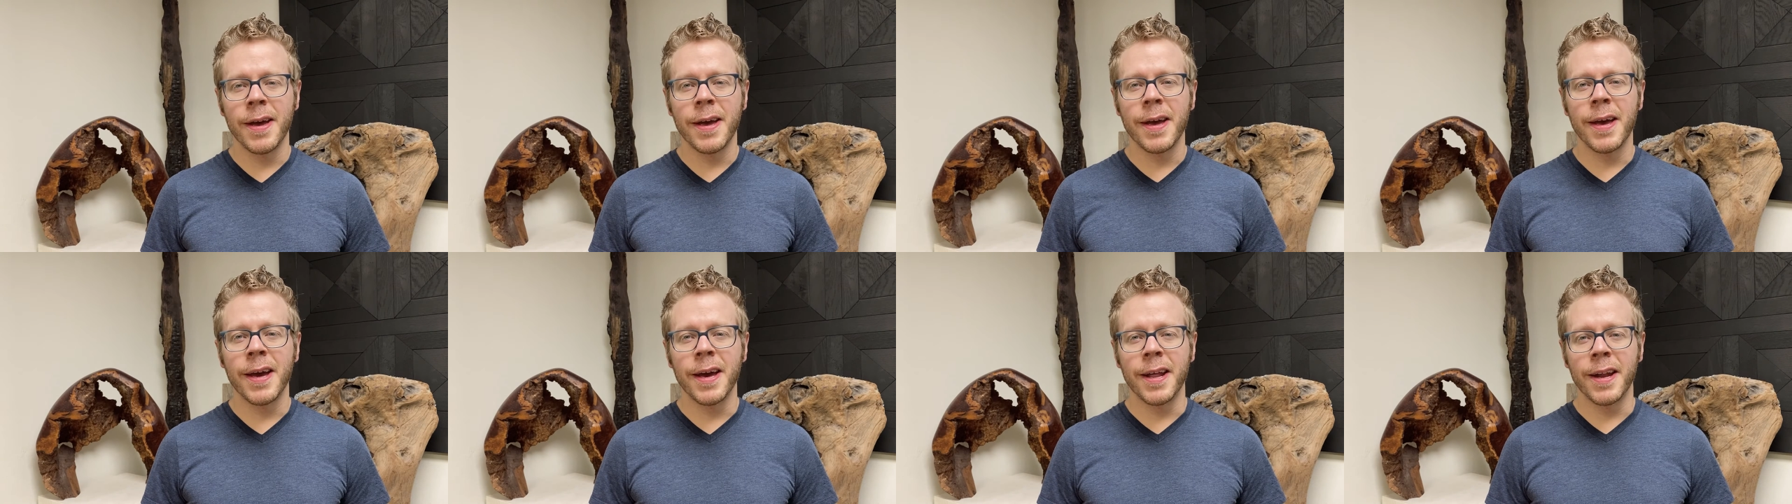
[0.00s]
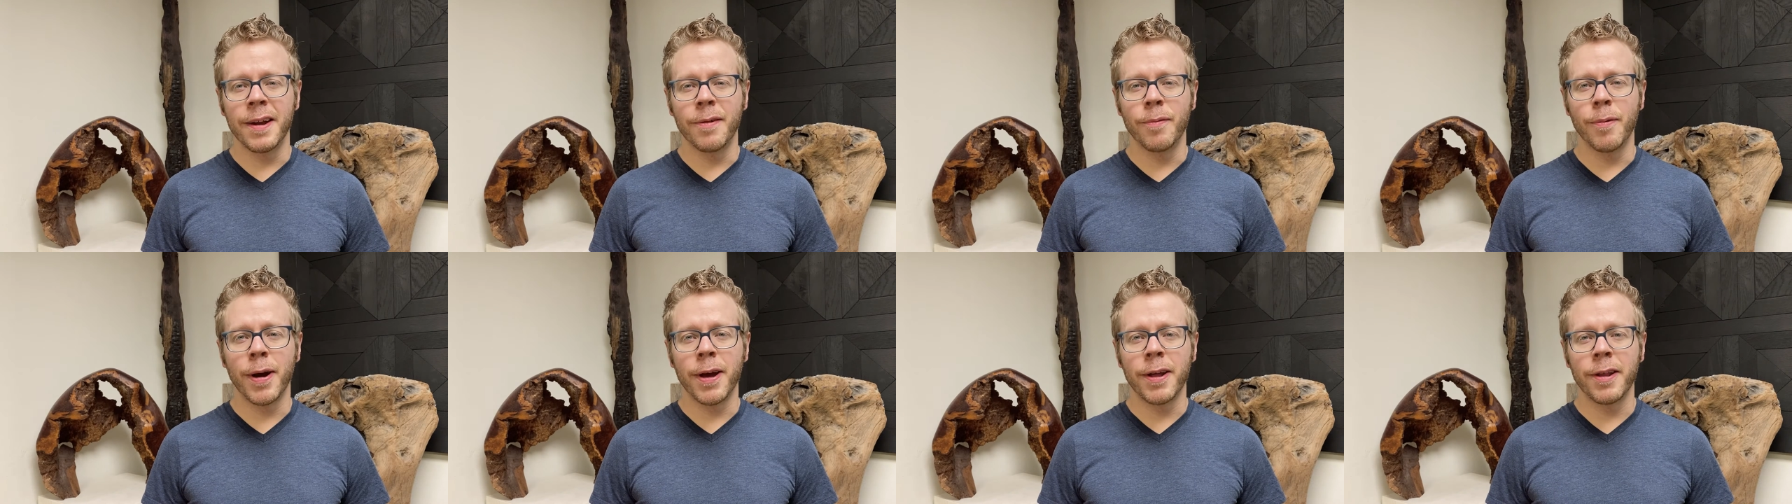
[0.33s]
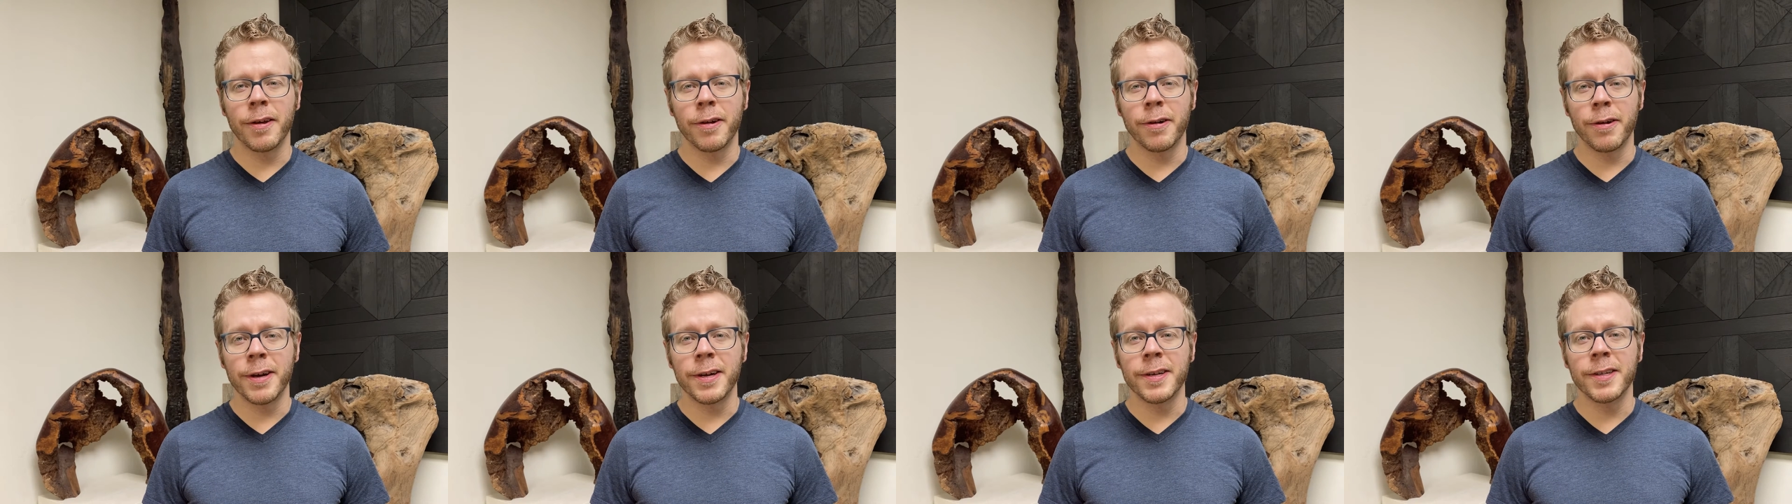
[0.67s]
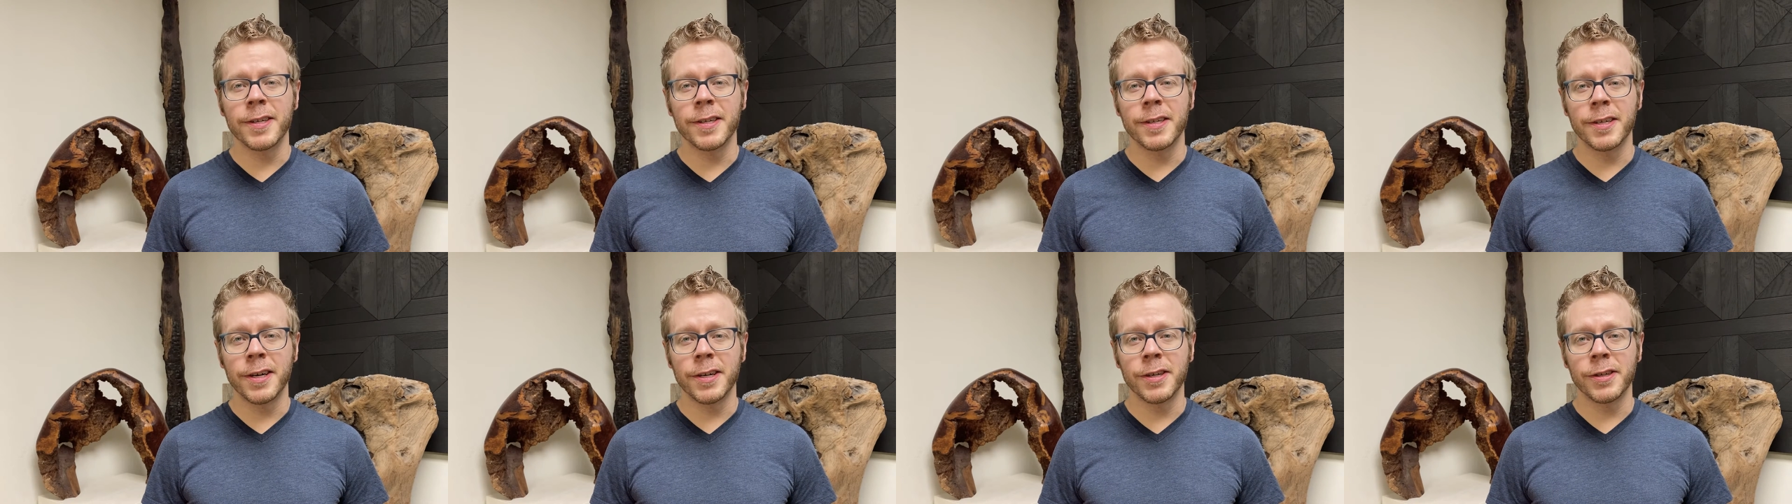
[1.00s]
and in a way that are easy
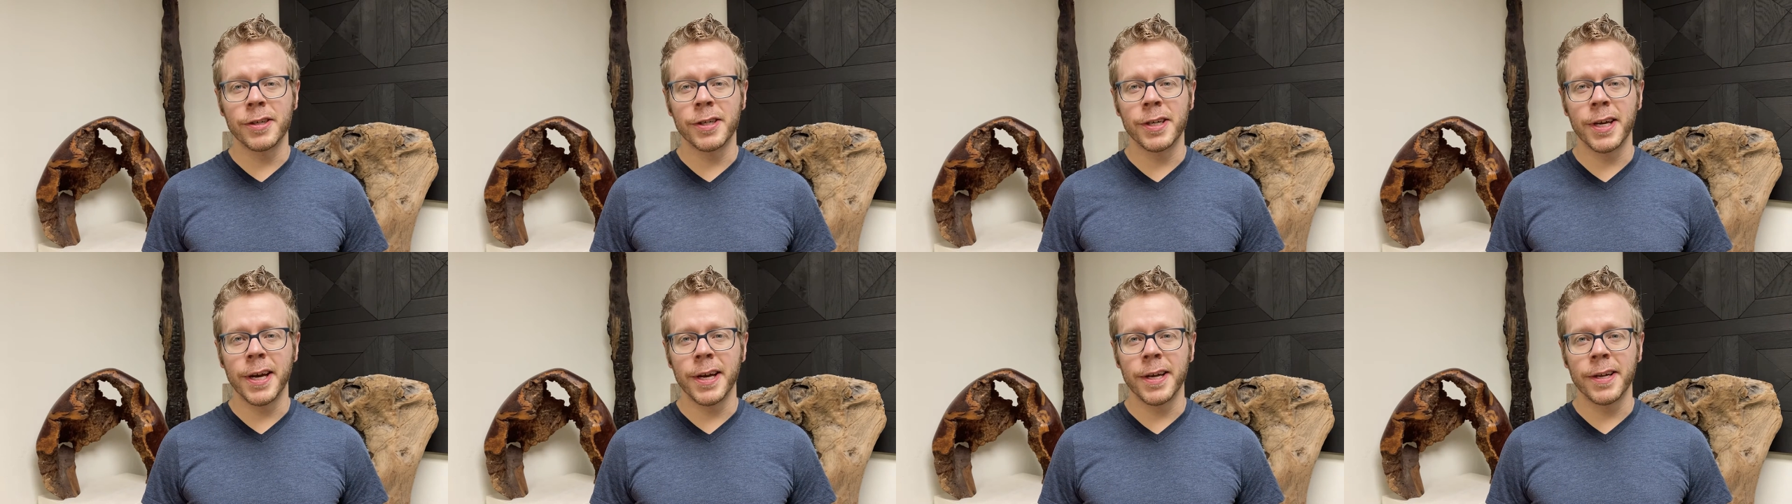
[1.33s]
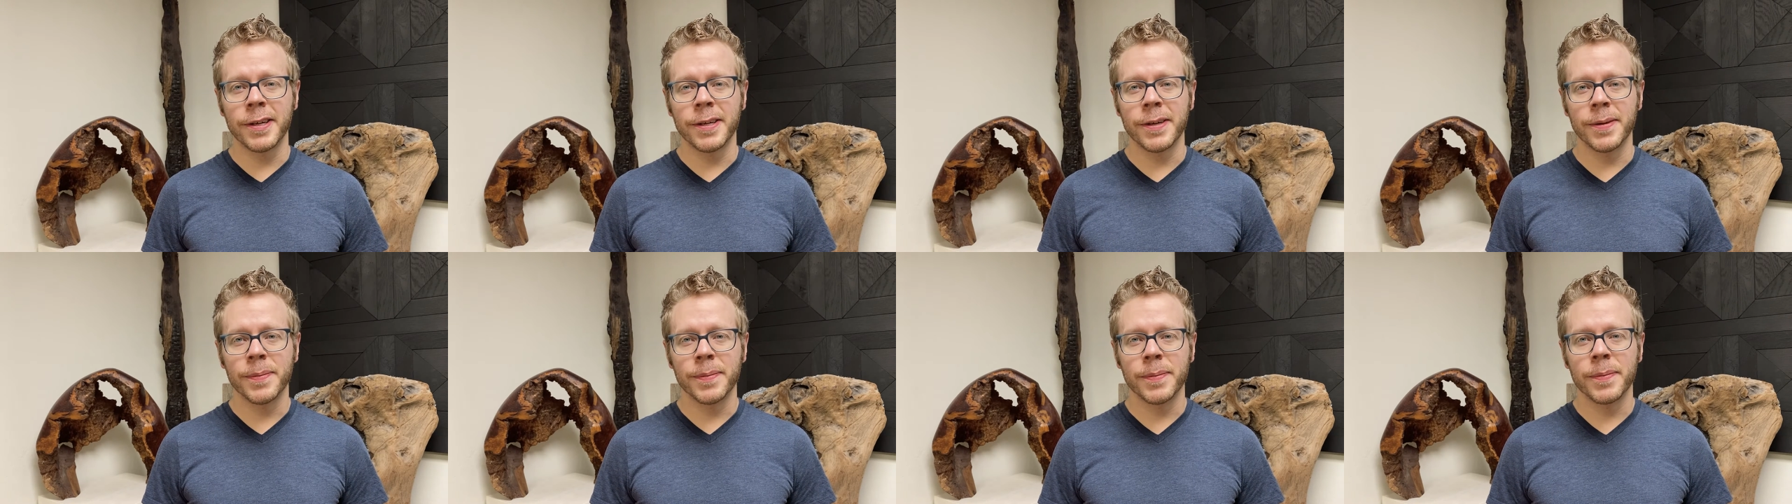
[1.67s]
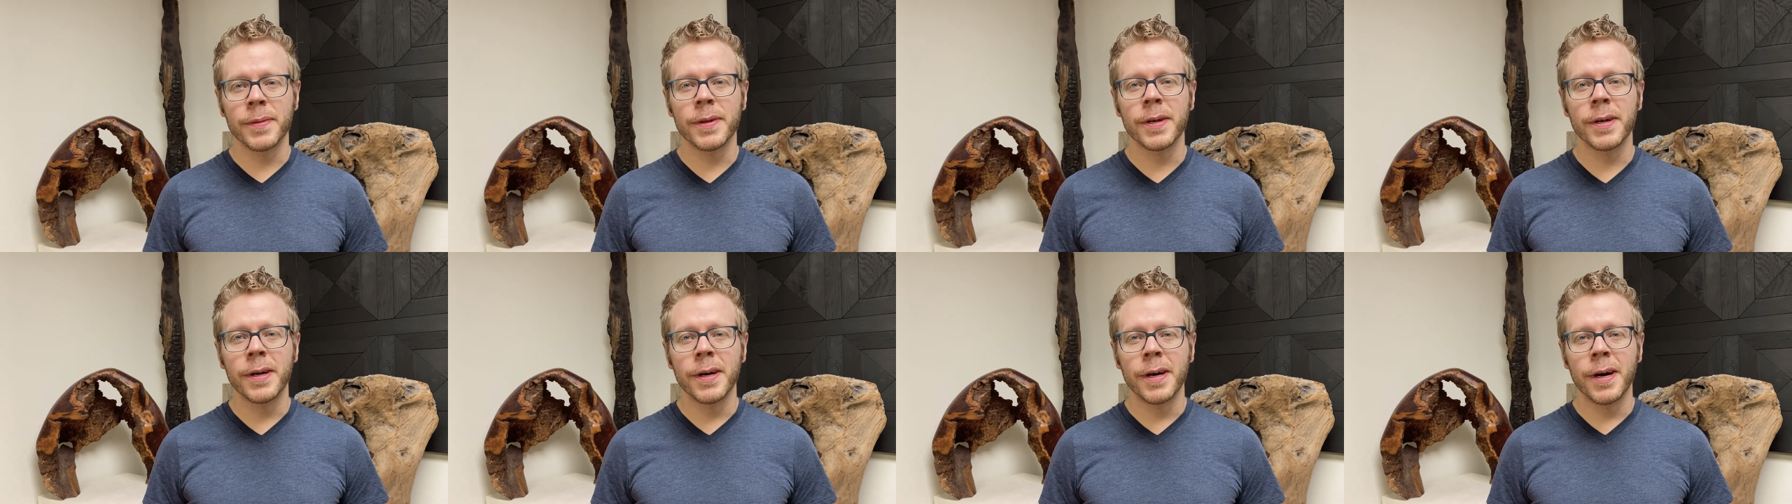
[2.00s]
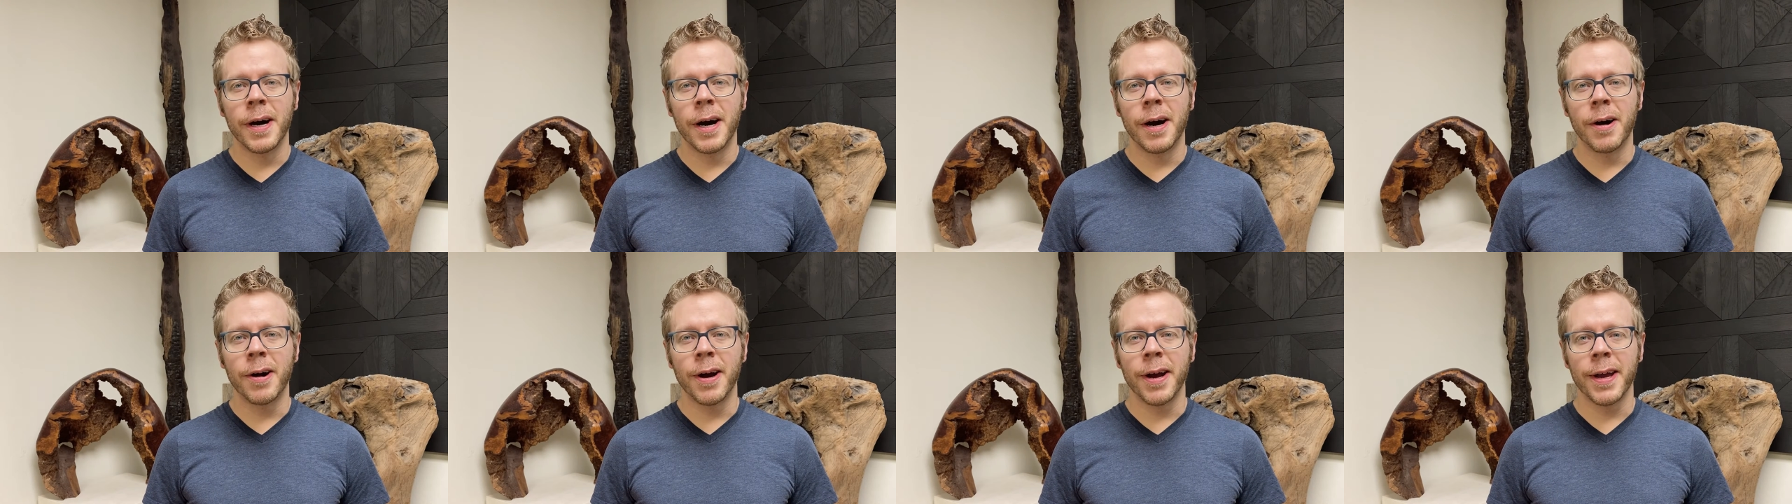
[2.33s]
to understand.
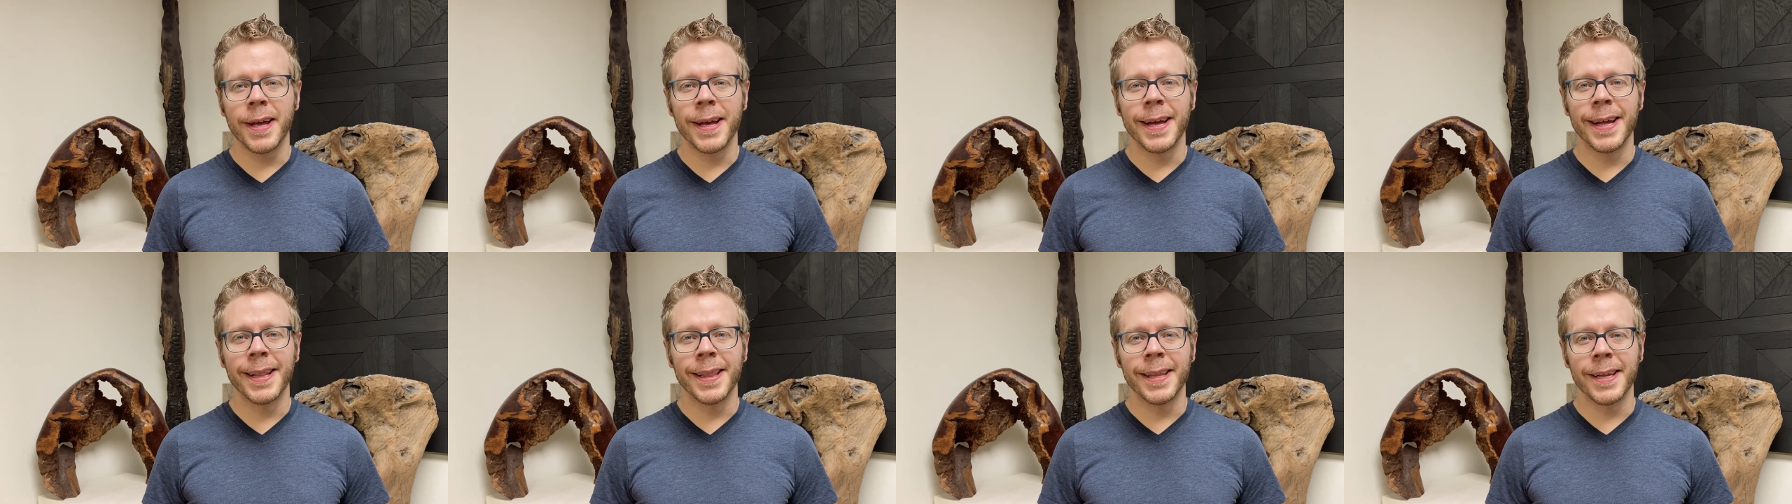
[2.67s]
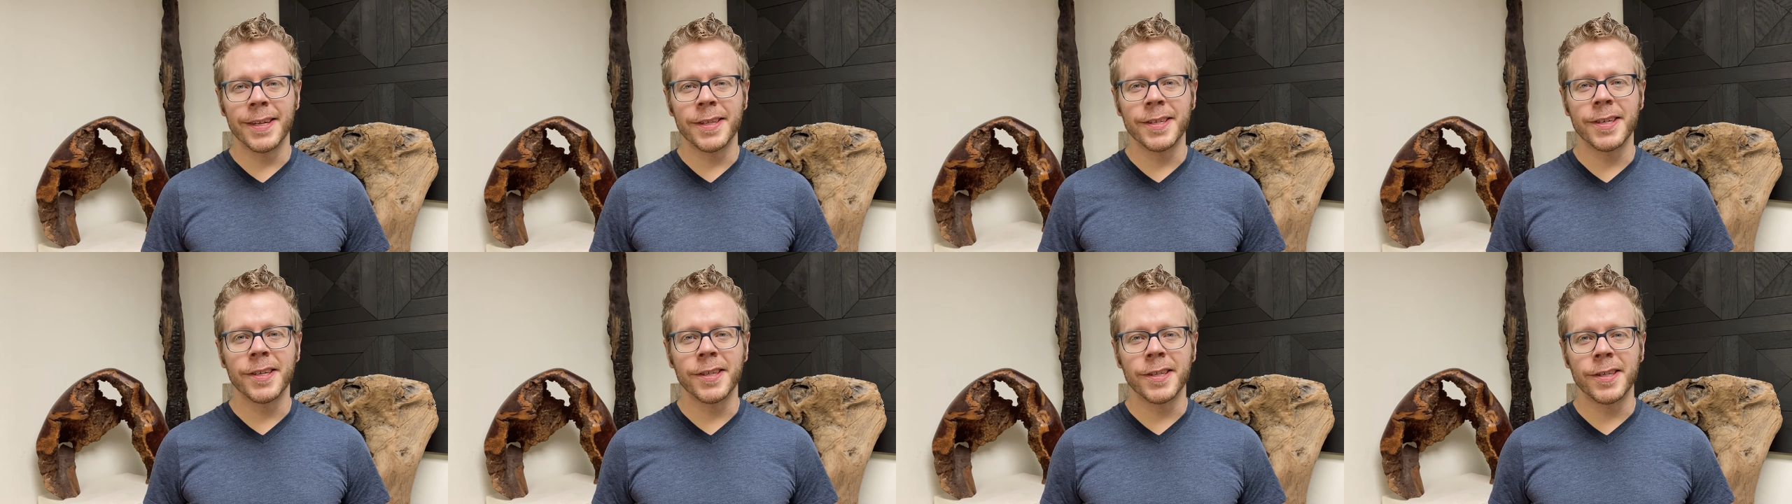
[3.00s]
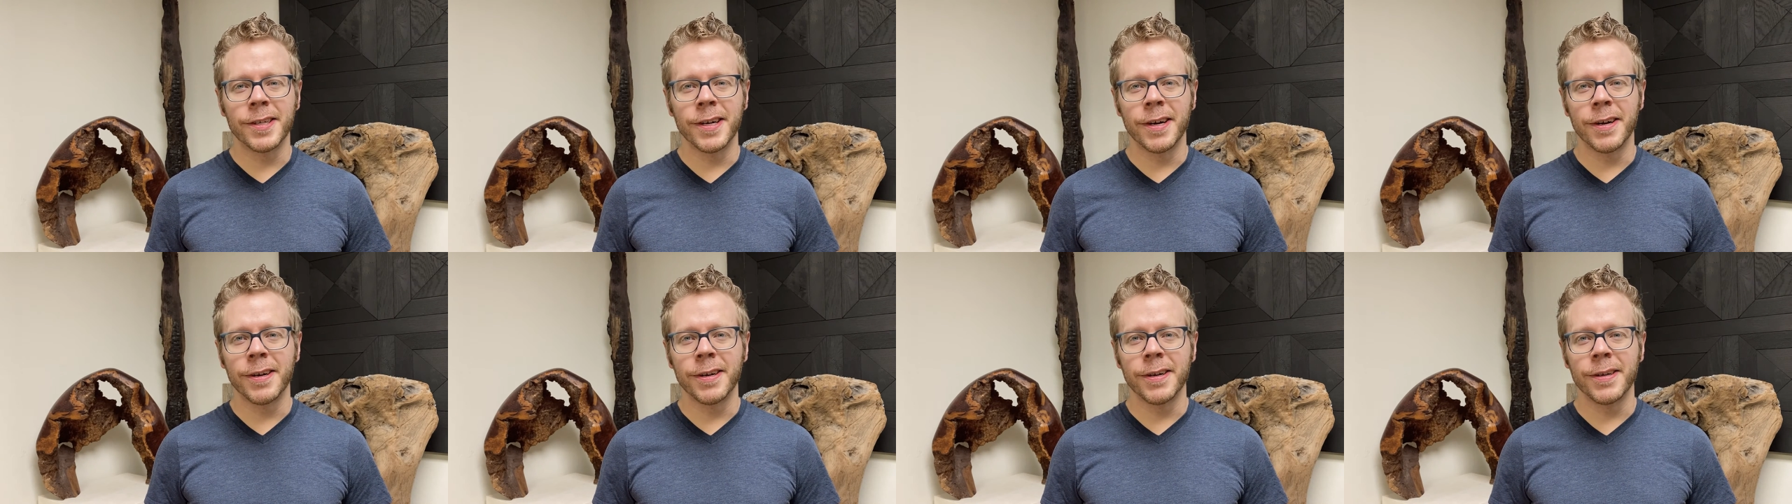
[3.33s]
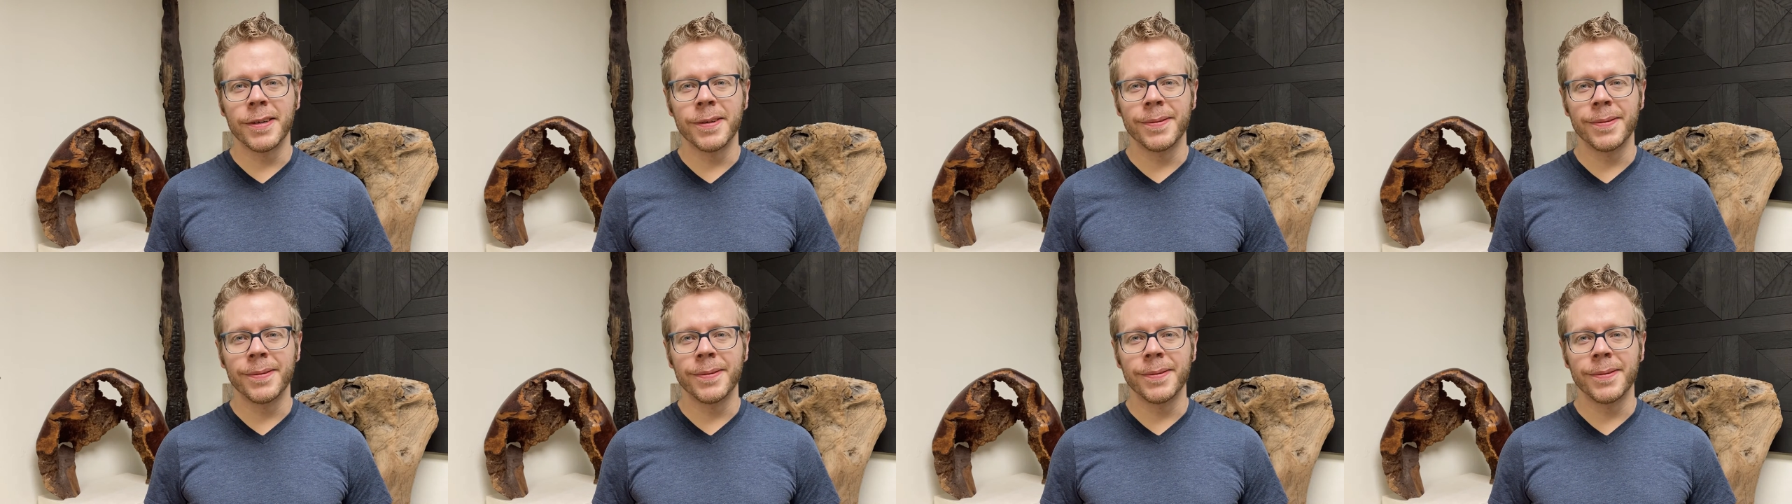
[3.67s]
All right, let's get started.